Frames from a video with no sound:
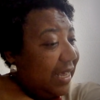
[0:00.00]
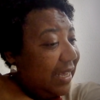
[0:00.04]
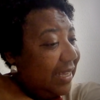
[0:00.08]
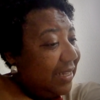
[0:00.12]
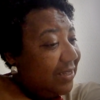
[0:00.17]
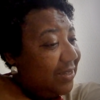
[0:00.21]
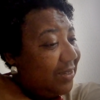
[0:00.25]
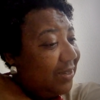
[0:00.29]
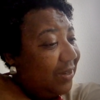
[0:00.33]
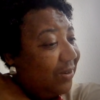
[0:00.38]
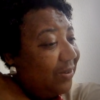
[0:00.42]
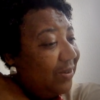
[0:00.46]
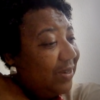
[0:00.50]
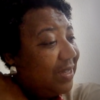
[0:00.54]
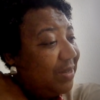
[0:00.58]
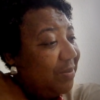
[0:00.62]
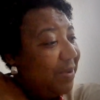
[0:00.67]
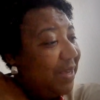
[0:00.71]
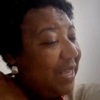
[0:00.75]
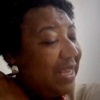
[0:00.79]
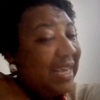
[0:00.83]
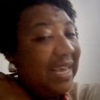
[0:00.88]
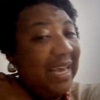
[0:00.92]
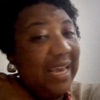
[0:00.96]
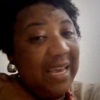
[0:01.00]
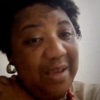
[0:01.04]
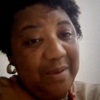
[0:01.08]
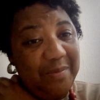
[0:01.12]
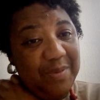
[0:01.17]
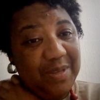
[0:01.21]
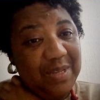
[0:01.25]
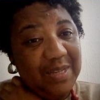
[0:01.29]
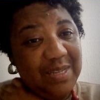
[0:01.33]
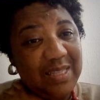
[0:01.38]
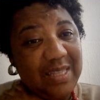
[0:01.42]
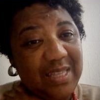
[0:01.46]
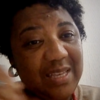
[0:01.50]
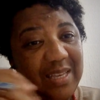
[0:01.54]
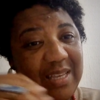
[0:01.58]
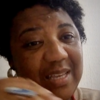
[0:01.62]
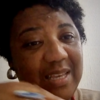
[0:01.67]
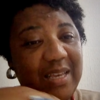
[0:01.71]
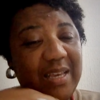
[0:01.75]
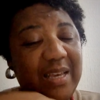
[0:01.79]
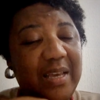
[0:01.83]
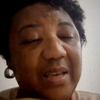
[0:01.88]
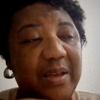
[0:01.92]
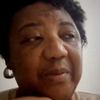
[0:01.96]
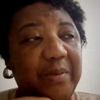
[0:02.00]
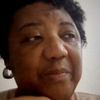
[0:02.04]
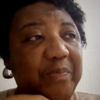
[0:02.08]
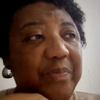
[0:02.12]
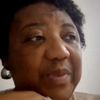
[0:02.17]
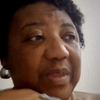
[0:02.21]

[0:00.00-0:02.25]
so it became is the